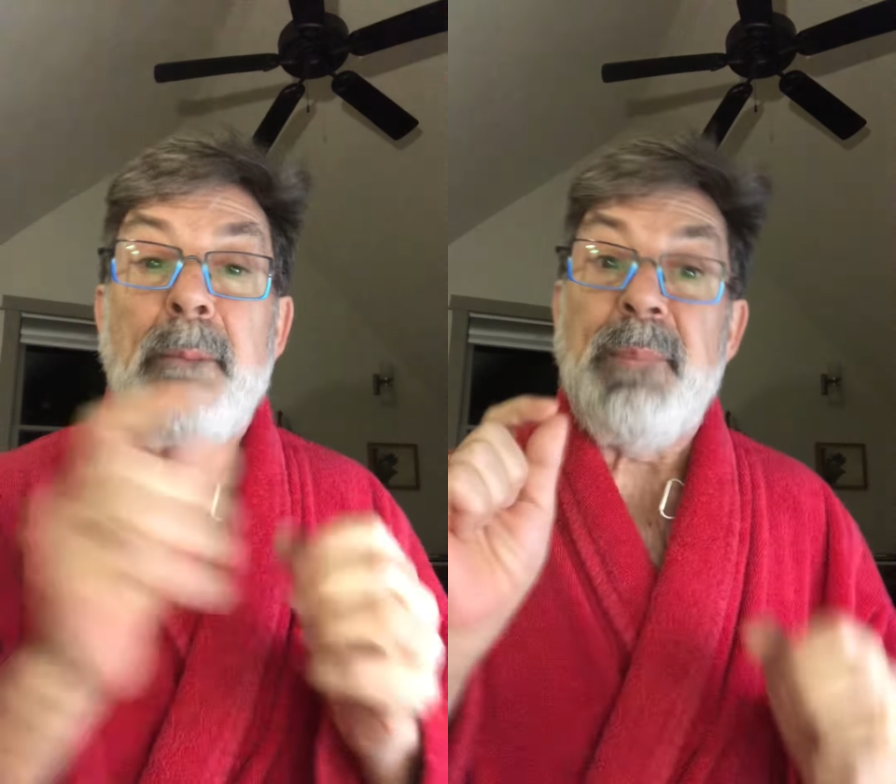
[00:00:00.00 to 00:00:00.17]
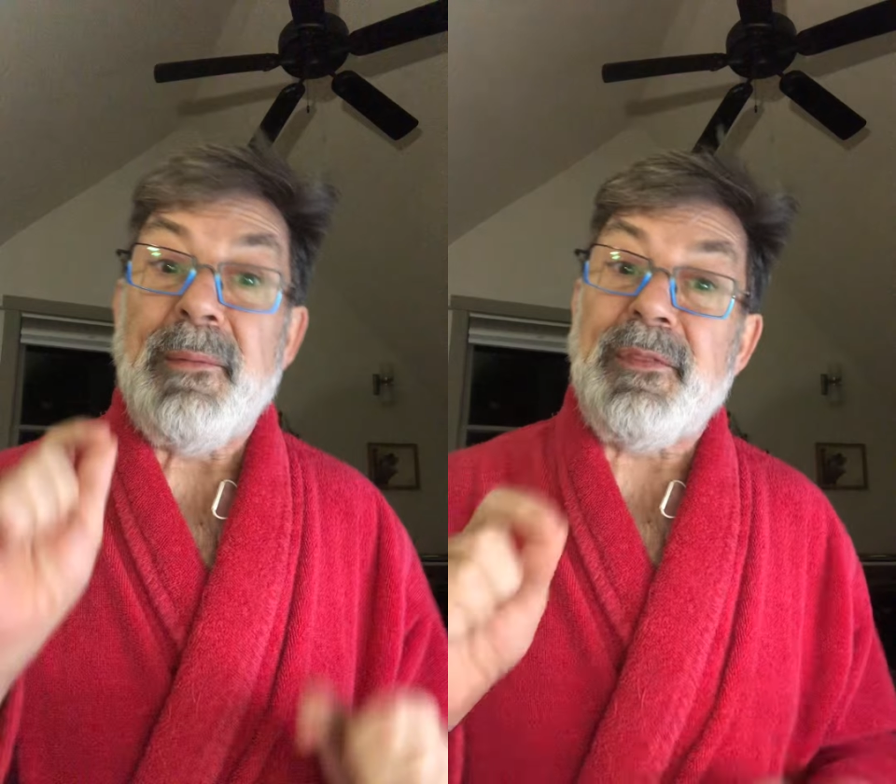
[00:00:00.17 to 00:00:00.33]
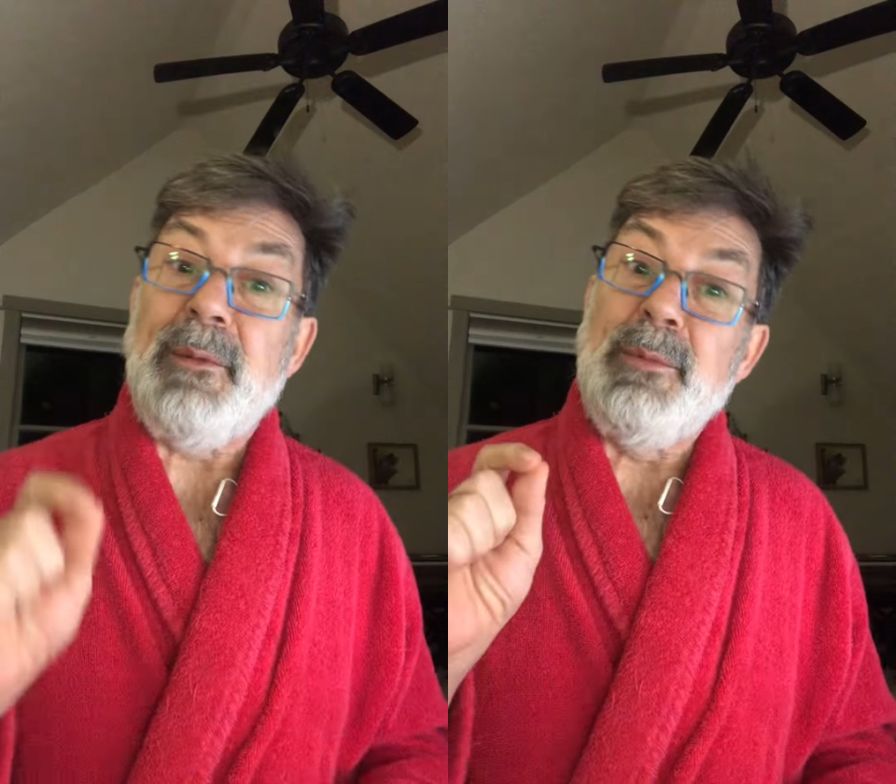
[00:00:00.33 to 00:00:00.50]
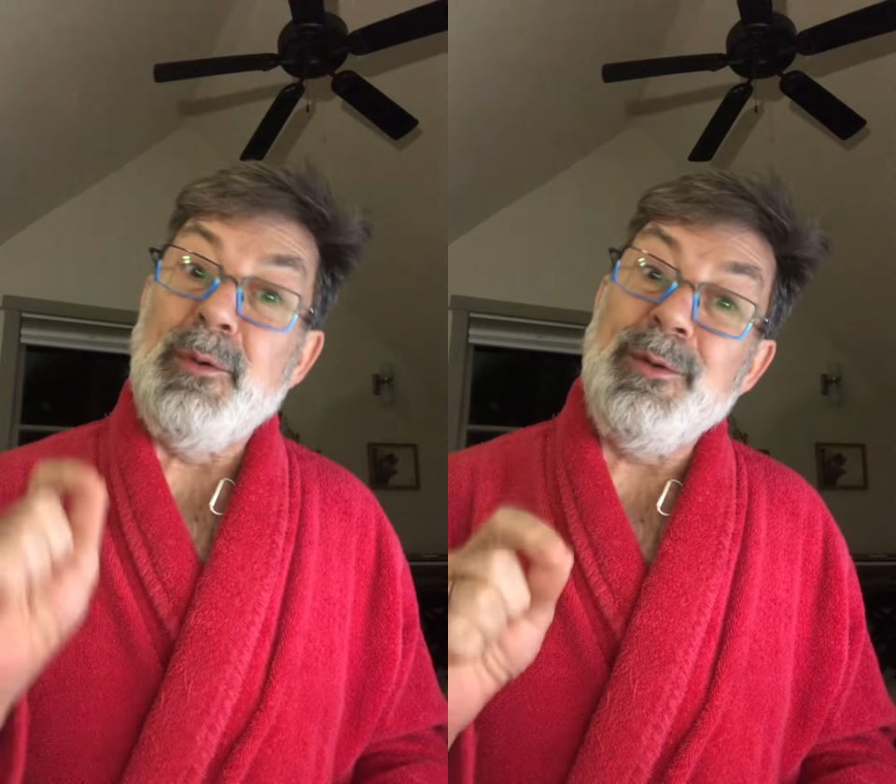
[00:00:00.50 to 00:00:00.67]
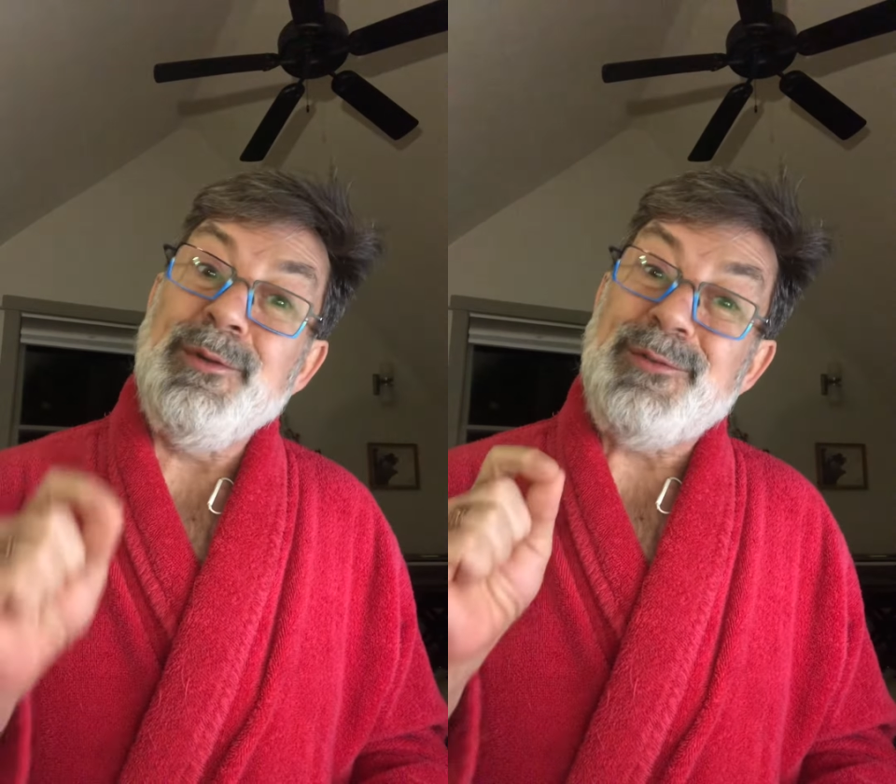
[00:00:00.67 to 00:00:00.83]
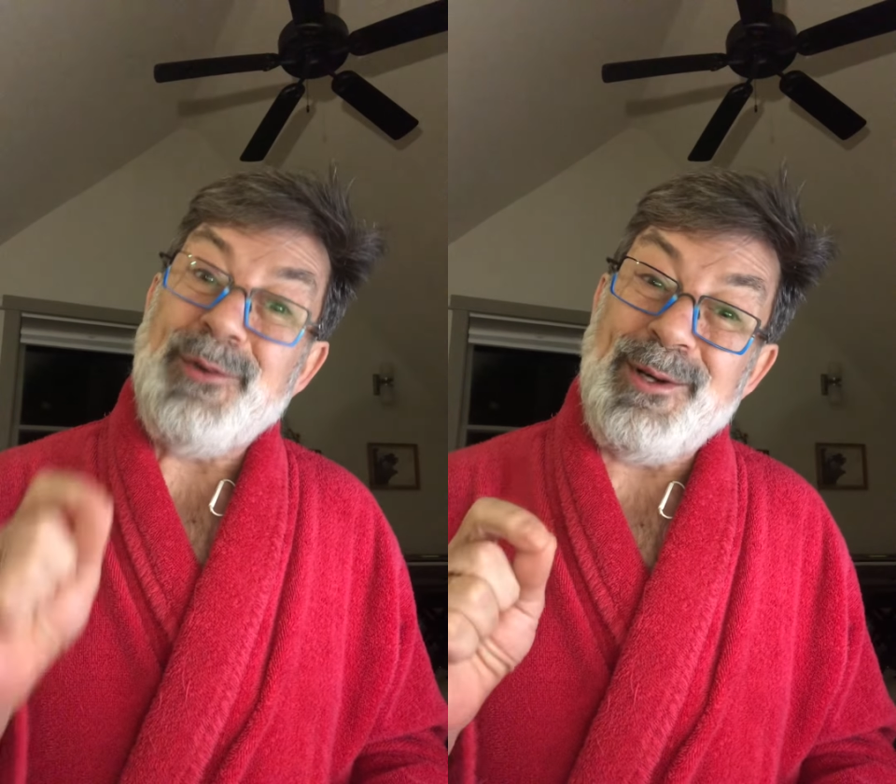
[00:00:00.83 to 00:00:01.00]
But the moon
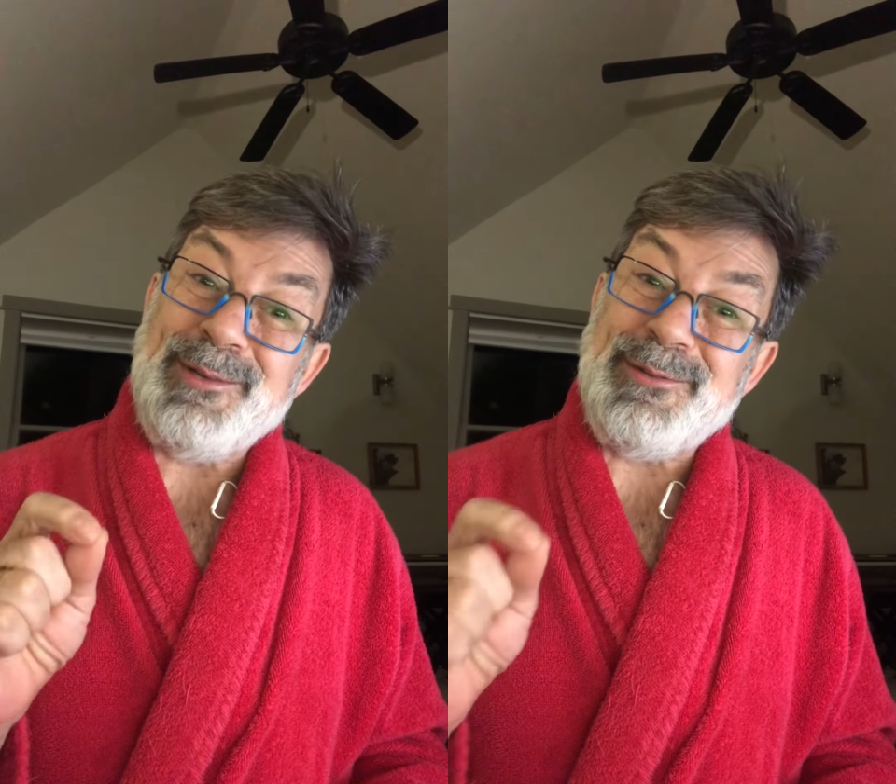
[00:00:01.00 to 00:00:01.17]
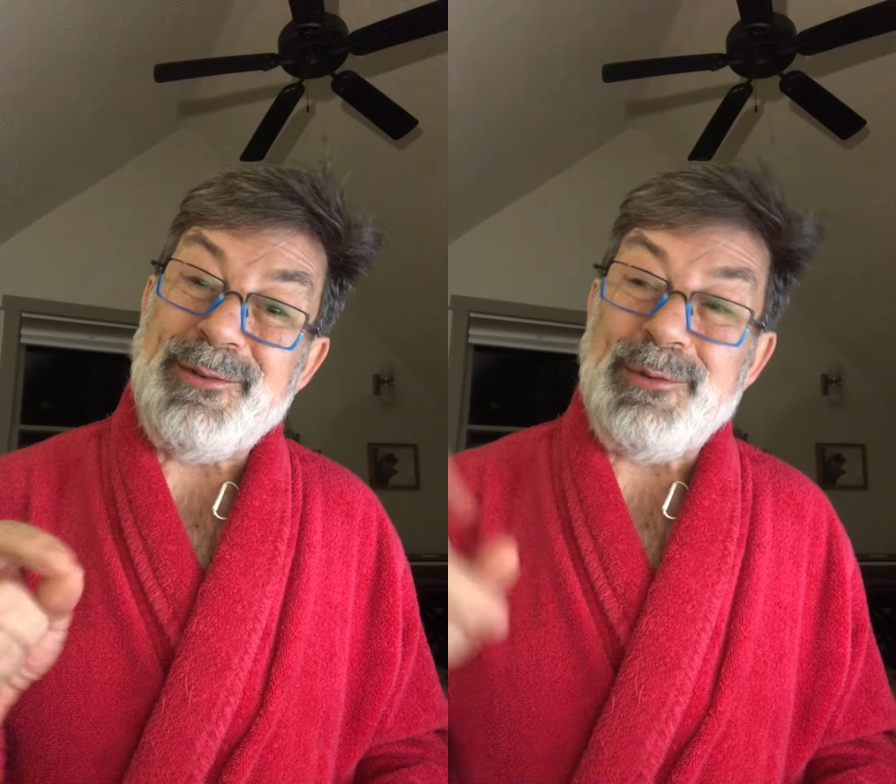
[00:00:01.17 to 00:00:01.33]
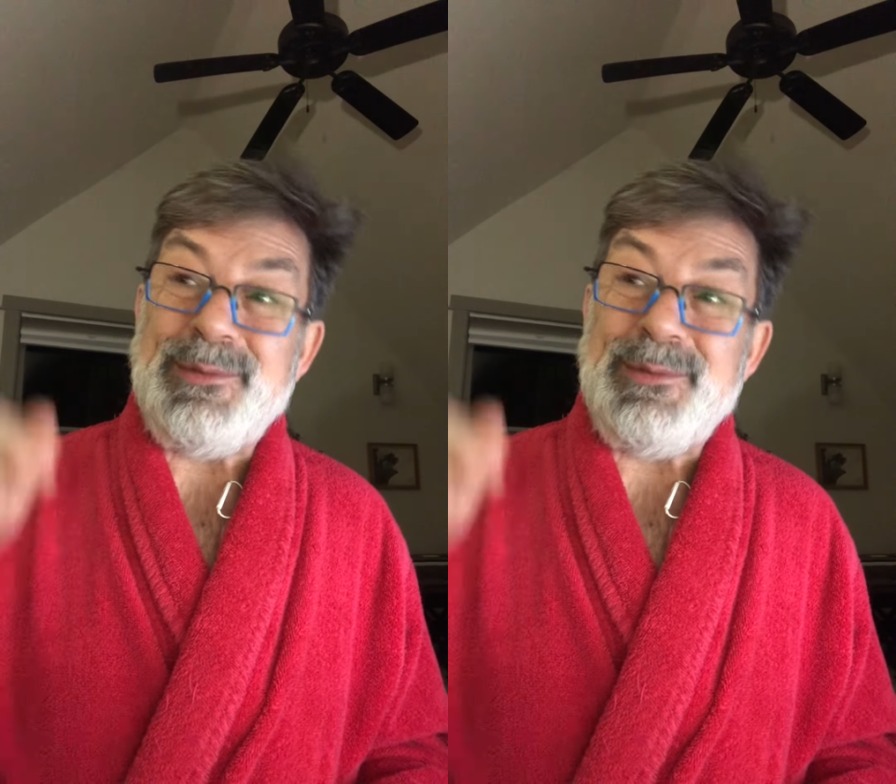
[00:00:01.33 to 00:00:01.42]
is also